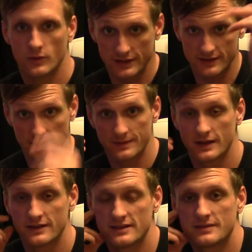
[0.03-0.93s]
What's up,
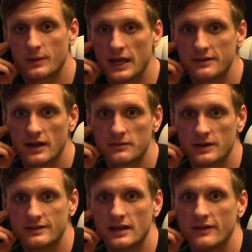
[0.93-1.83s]
sons? It's Blind Rod
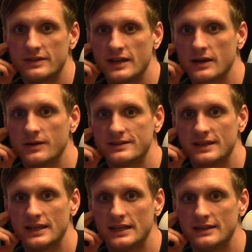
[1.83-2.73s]
with Son of a Tech once
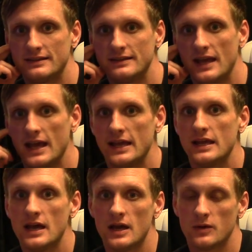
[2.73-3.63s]
again, and
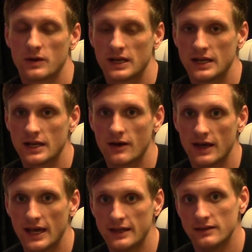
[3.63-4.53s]
today we're going to go
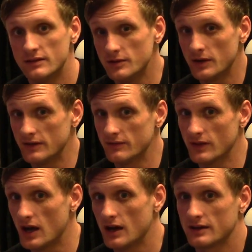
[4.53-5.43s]
ahead and do a
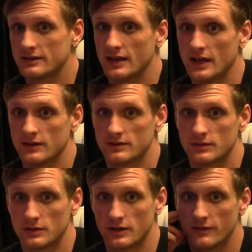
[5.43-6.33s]
vlog style
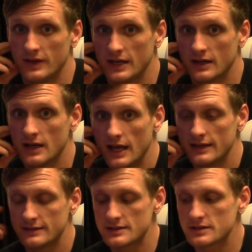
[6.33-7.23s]
sort of here. I
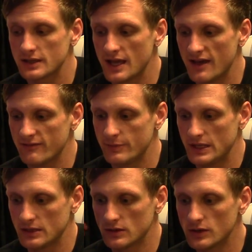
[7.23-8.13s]
essentially have
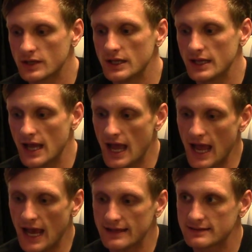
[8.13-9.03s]
been looking
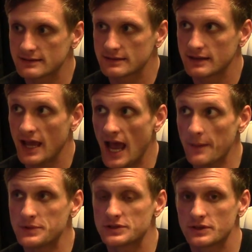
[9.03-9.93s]
at
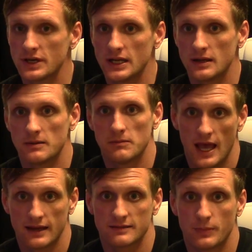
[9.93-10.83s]
capturing
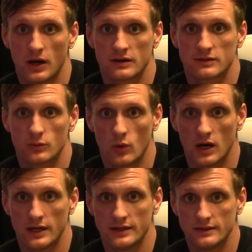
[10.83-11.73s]
Xbox
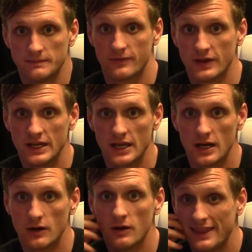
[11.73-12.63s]
One
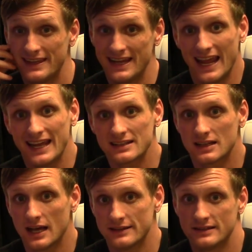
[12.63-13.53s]
video and then
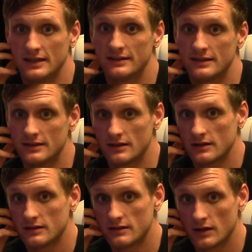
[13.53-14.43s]
analyzing it to
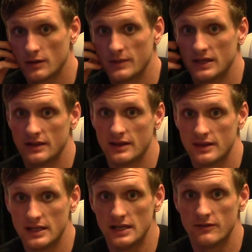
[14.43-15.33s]
determine
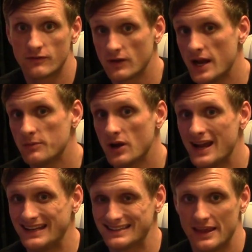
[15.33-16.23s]
the frame
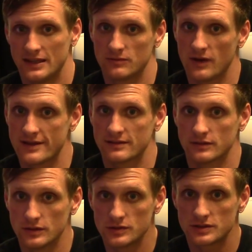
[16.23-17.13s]
rate and then
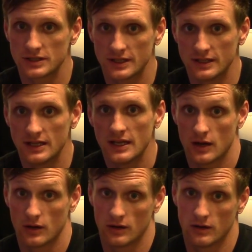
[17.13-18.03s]
resolution,
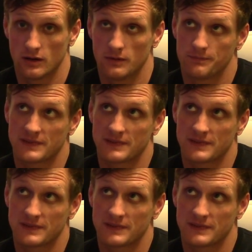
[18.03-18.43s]
or